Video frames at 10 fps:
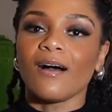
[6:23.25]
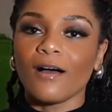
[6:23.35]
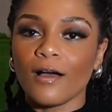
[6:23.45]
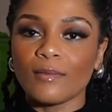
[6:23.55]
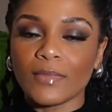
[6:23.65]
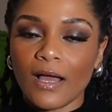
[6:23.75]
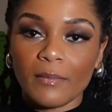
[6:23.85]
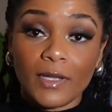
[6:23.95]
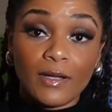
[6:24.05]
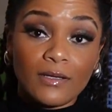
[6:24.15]
um
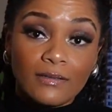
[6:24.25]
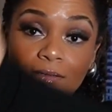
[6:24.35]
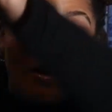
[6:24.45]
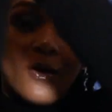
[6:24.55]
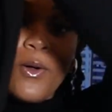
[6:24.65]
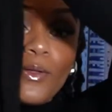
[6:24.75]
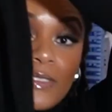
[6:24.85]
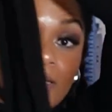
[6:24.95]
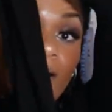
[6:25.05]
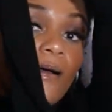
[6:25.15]
I'm gonna
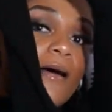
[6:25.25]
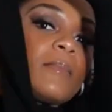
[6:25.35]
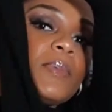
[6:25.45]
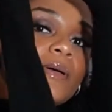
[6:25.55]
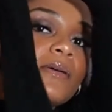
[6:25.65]
hold it up